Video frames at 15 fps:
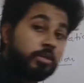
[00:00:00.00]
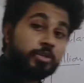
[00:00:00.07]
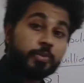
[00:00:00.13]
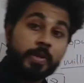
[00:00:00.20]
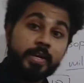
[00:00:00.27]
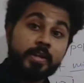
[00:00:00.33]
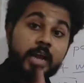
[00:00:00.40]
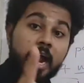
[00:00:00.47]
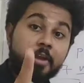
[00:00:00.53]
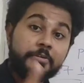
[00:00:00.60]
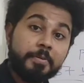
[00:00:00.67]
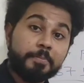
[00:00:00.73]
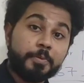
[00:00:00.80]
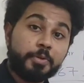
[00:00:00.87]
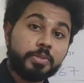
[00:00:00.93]
So in
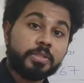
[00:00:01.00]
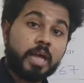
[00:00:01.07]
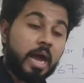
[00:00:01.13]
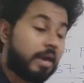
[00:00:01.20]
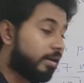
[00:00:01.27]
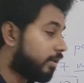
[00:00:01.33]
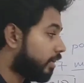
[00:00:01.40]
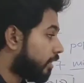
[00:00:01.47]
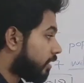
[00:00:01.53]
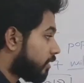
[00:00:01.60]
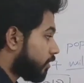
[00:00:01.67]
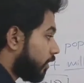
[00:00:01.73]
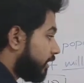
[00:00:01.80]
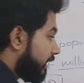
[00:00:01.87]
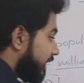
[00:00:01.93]
country Bhutan,
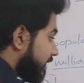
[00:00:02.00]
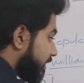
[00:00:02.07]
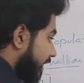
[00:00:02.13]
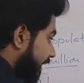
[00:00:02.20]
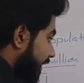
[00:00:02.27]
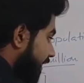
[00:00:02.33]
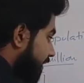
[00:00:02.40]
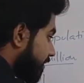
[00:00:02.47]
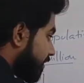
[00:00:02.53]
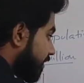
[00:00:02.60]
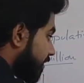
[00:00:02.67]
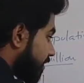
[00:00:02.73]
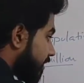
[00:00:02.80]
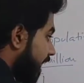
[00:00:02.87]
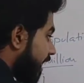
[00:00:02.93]
so this is
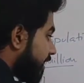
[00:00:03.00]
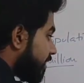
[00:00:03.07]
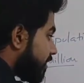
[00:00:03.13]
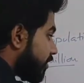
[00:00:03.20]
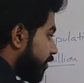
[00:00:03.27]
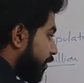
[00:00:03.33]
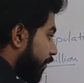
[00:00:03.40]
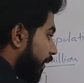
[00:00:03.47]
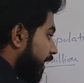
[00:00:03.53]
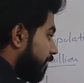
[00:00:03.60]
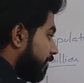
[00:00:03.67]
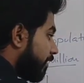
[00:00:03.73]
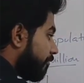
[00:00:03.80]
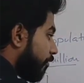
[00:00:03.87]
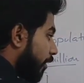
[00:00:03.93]
the statistic
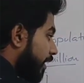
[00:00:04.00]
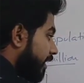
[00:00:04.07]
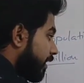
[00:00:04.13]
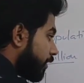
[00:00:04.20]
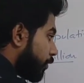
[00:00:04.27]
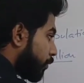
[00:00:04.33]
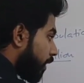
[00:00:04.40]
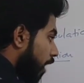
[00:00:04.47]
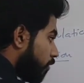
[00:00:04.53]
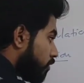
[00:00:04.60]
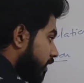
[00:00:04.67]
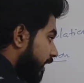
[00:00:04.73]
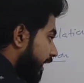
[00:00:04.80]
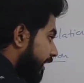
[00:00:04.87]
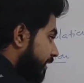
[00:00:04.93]
relevant for year
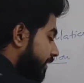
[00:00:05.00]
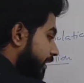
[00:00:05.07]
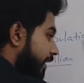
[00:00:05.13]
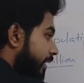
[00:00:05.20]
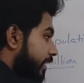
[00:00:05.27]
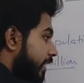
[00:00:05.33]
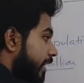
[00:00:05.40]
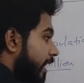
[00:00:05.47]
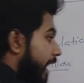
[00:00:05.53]
2018,